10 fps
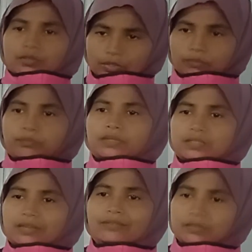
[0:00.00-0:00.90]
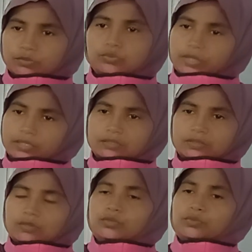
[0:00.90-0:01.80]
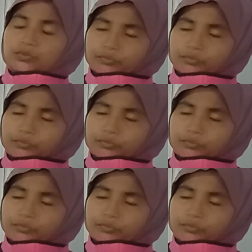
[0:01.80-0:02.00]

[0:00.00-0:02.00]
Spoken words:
to impress our students or to